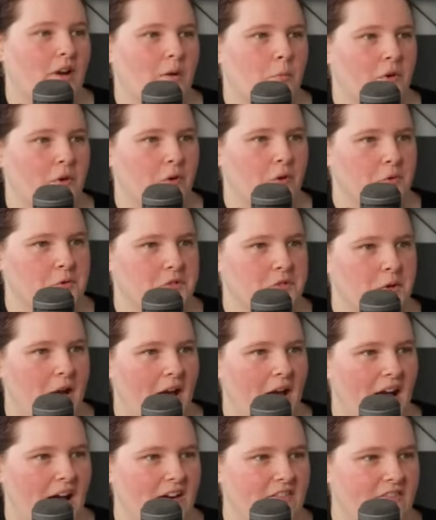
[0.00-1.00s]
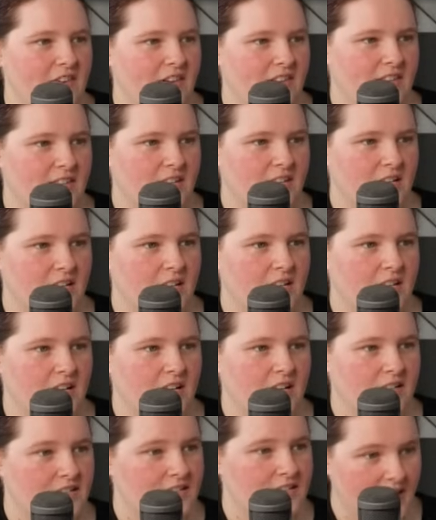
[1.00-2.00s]
and we also have the
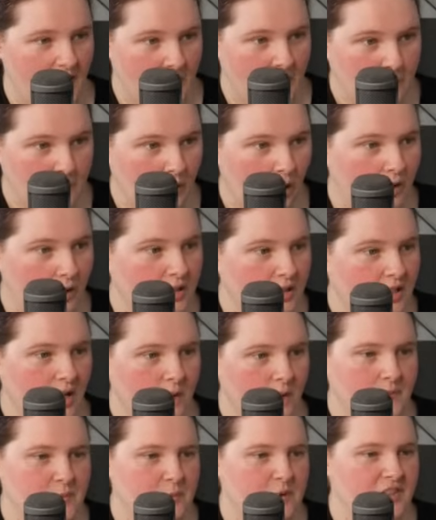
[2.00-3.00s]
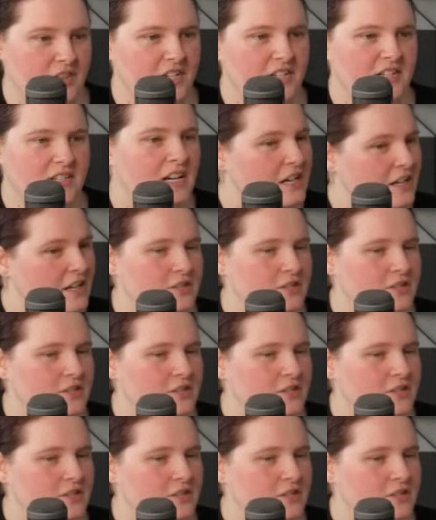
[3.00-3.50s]
stamp block that comes with it.